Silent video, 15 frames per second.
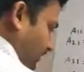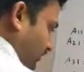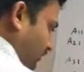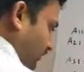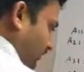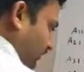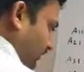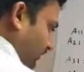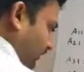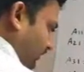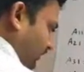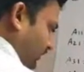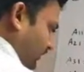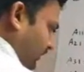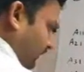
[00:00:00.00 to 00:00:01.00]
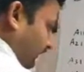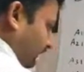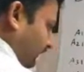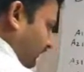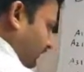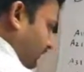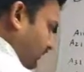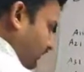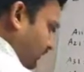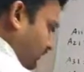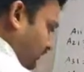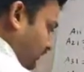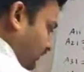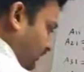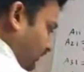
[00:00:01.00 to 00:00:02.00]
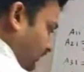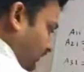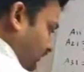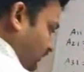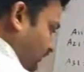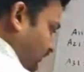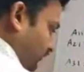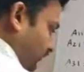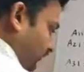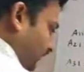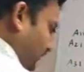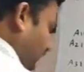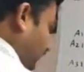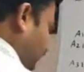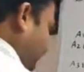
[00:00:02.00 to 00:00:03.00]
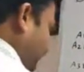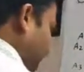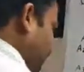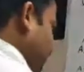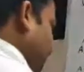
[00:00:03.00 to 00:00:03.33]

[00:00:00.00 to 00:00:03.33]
cos square alpha is 0.